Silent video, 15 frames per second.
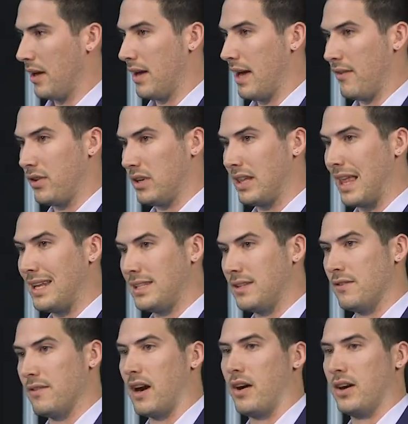every
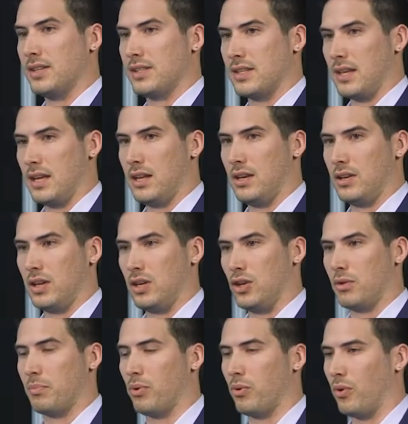lentivirus in
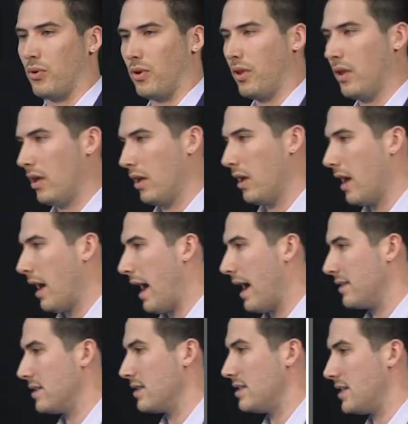your pool
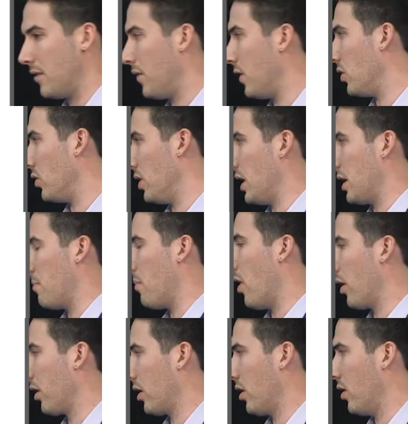has a different unique
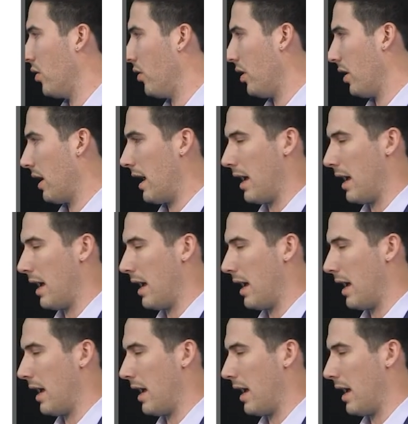barcode,